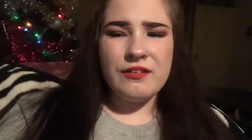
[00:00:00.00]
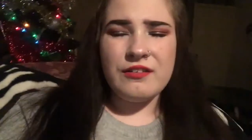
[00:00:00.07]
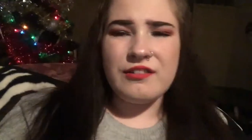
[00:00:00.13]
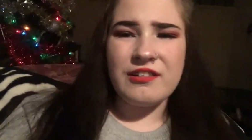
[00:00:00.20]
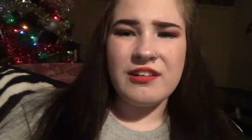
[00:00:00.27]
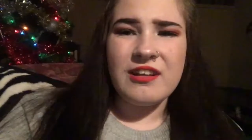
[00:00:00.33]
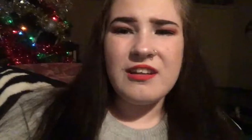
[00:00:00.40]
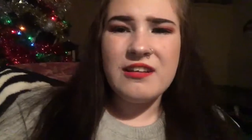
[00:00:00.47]

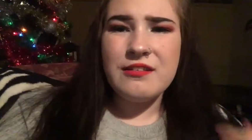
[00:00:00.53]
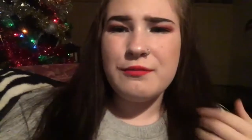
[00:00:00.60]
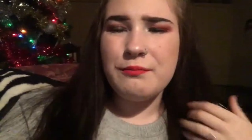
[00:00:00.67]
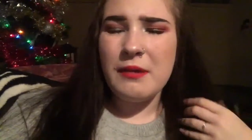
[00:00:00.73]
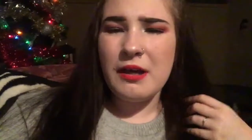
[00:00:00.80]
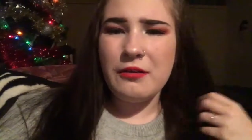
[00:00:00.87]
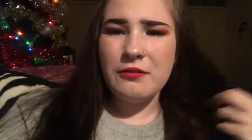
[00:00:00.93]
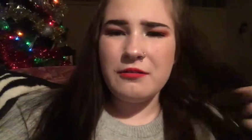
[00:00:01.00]
cheese
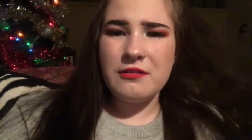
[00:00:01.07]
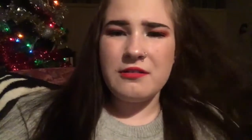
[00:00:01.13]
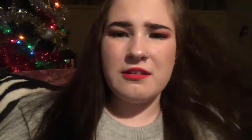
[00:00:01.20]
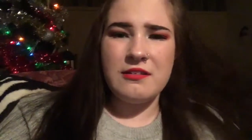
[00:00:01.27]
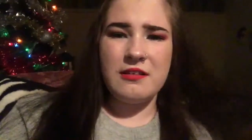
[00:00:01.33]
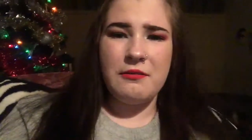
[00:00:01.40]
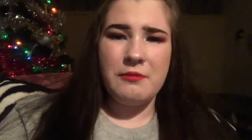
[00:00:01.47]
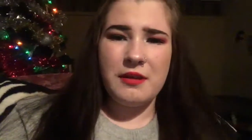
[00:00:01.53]
melts,
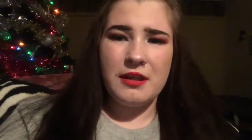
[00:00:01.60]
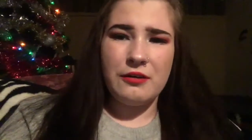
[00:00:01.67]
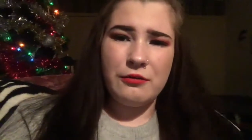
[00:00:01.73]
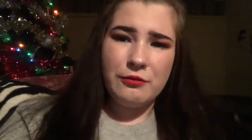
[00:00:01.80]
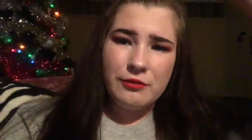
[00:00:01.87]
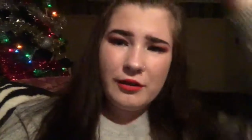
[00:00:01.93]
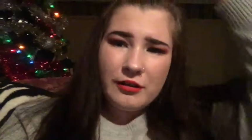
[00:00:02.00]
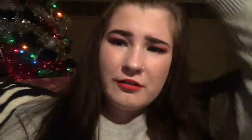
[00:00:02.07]
is that what they're
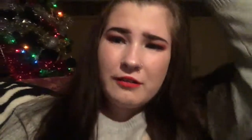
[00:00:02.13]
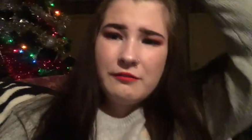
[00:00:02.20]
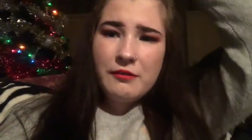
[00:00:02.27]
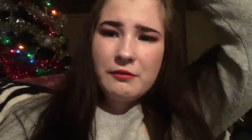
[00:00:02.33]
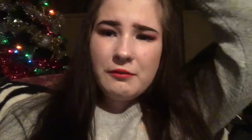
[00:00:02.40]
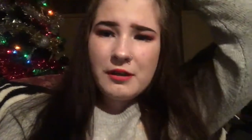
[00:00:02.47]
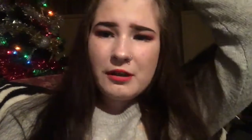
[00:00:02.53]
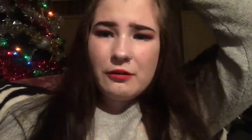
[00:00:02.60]
called? I don't even
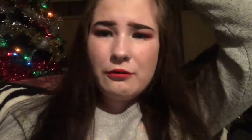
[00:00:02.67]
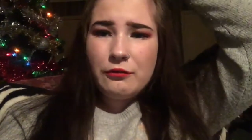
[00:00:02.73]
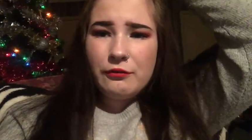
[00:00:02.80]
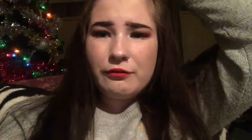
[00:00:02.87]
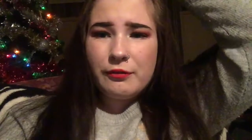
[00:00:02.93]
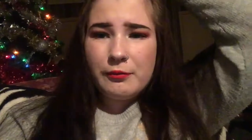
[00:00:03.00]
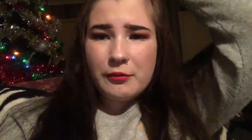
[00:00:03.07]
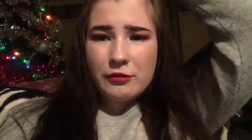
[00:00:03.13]
know what they're
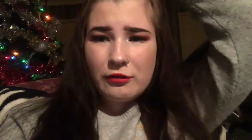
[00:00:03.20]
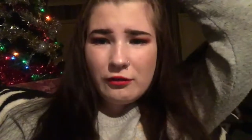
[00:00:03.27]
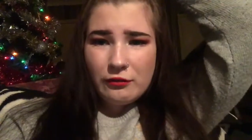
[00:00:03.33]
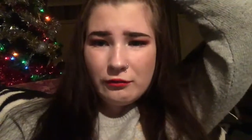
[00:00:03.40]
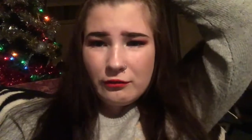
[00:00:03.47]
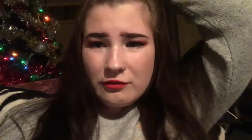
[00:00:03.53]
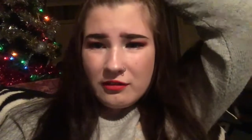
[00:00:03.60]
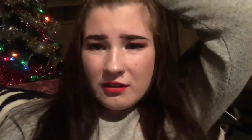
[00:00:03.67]
called, from
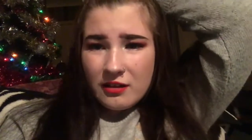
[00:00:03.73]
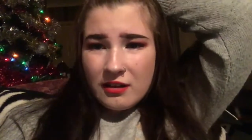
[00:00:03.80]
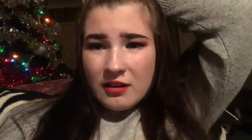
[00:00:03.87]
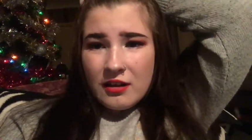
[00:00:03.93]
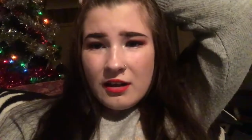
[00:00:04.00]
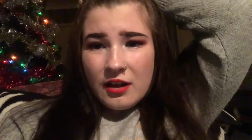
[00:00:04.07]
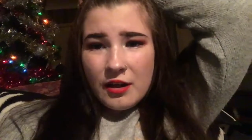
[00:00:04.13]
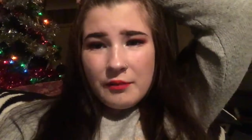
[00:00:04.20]
McDonald's.
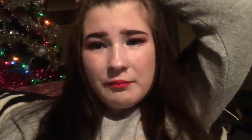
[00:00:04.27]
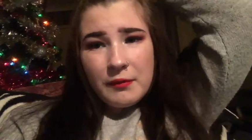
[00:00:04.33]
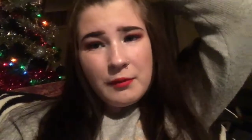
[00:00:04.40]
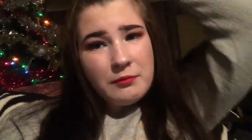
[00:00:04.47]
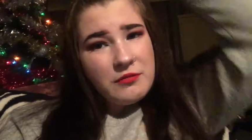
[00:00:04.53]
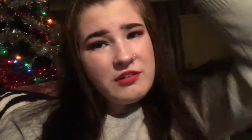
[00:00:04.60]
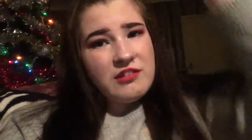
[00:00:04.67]
Them